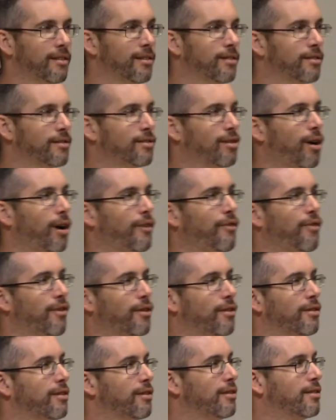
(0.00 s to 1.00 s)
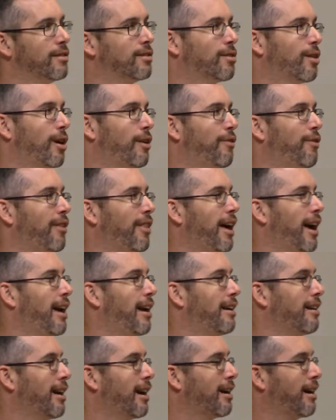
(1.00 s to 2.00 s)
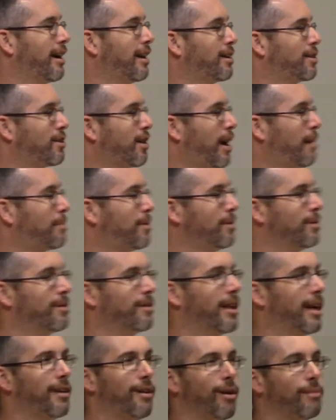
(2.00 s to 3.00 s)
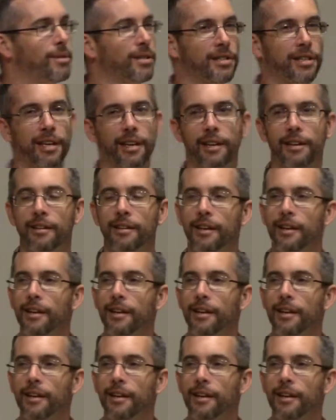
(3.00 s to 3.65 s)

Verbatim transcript: sorry for, sorry for that. I, I kind of trapped you into that. No, I'm just kidding.